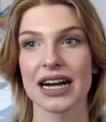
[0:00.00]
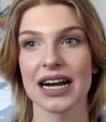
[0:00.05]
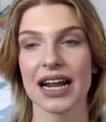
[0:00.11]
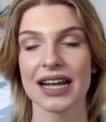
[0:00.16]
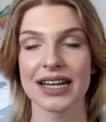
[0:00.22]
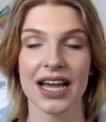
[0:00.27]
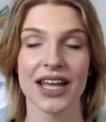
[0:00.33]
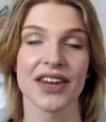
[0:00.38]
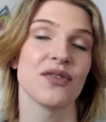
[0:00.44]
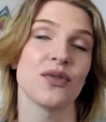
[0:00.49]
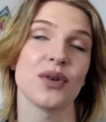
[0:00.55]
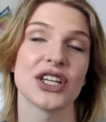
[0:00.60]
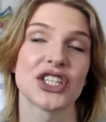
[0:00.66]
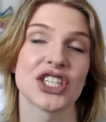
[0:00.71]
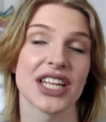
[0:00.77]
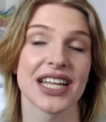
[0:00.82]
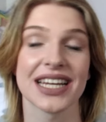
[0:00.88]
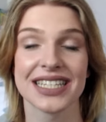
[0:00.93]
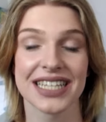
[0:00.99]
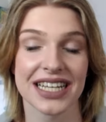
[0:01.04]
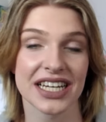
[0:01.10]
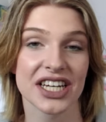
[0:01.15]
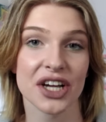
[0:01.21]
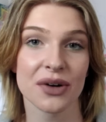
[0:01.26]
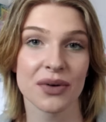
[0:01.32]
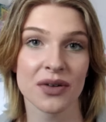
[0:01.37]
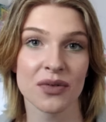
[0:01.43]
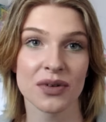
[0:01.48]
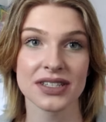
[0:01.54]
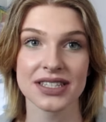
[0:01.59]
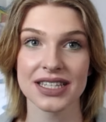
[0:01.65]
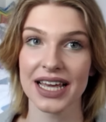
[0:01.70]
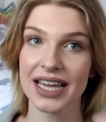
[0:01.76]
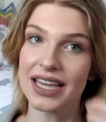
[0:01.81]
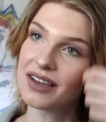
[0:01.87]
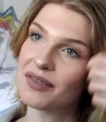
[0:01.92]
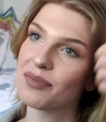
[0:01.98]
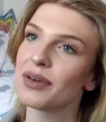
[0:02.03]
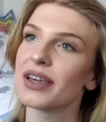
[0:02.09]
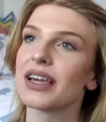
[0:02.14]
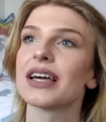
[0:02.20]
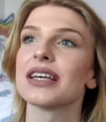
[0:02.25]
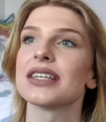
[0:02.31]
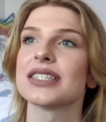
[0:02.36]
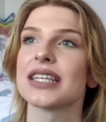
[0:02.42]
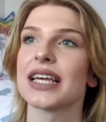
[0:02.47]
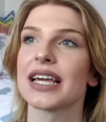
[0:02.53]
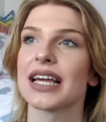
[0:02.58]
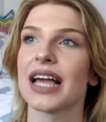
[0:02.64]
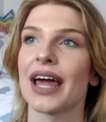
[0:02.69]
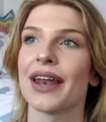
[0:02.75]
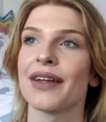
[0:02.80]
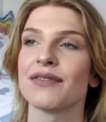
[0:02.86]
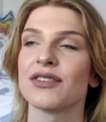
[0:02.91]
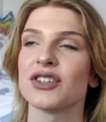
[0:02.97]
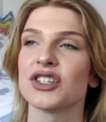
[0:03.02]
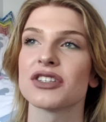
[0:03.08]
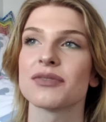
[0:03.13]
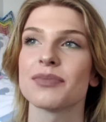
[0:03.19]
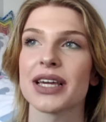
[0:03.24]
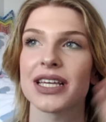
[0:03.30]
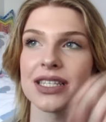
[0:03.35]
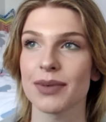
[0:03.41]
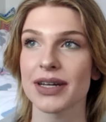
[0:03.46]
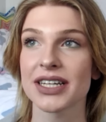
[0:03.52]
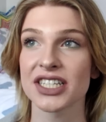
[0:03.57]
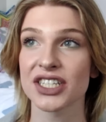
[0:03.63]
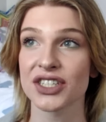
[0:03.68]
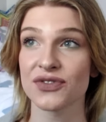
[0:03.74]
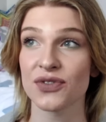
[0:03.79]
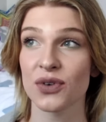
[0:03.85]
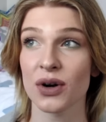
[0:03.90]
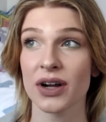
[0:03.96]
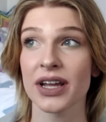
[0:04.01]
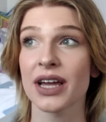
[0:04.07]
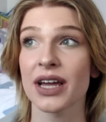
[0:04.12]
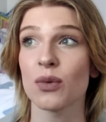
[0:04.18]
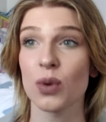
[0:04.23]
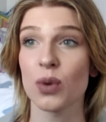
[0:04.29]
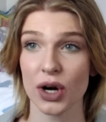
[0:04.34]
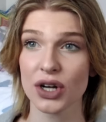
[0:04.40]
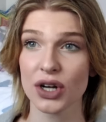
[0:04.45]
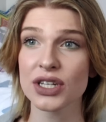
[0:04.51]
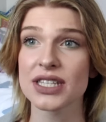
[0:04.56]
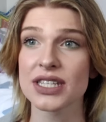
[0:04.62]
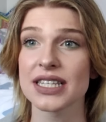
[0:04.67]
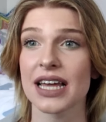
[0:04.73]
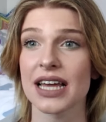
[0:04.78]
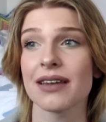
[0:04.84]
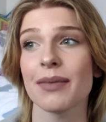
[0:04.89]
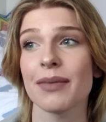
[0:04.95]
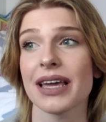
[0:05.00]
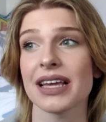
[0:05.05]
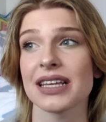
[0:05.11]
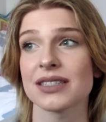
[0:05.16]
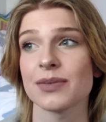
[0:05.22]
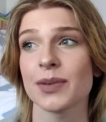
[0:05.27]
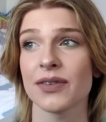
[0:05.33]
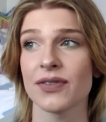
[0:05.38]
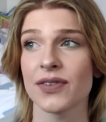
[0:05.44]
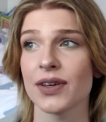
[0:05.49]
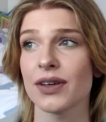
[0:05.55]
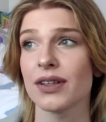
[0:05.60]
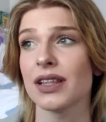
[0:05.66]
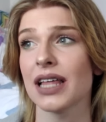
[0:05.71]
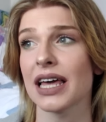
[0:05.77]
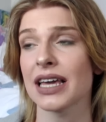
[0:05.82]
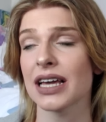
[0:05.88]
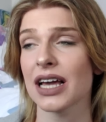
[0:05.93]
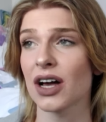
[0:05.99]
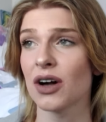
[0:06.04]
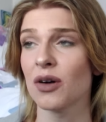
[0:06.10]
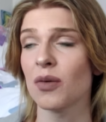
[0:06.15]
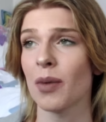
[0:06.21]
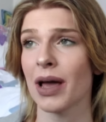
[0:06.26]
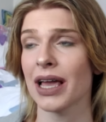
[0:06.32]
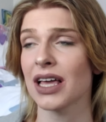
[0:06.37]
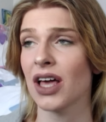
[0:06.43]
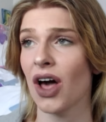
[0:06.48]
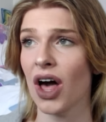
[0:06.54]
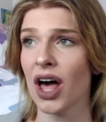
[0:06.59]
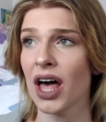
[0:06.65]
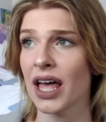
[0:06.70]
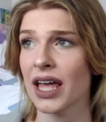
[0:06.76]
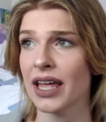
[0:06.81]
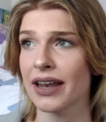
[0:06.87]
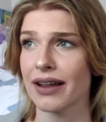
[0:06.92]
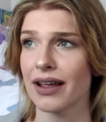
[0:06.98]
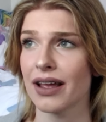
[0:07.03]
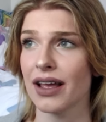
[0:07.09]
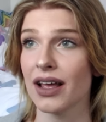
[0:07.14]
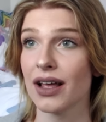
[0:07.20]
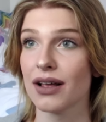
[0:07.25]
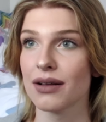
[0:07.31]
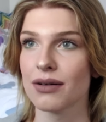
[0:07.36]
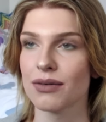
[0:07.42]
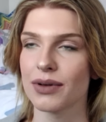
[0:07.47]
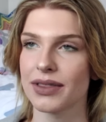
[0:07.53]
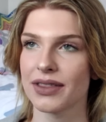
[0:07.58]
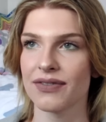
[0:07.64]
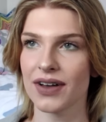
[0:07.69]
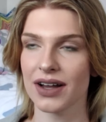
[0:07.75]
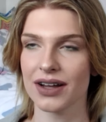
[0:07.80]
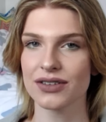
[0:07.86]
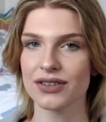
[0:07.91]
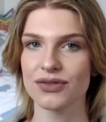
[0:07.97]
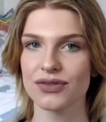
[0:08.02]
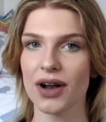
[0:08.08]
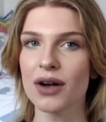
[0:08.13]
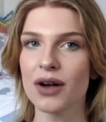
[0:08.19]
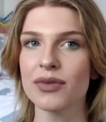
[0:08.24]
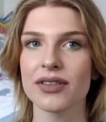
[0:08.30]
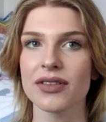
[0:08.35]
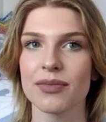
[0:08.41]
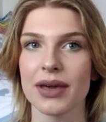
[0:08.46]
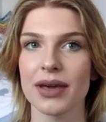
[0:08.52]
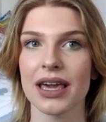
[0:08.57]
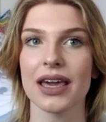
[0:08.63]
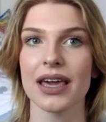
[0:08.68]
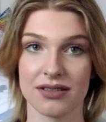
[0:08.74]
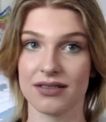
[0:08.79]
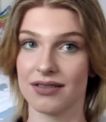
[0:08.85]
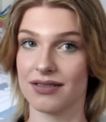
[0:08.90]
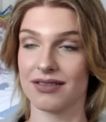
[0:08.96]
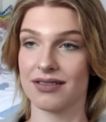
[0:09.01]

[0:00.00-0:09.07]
I kind of wish that I did know what it was like, because it kind of just makes my dysphoria worse and makes me feel like, oh my god, what the f*** is wrong with me?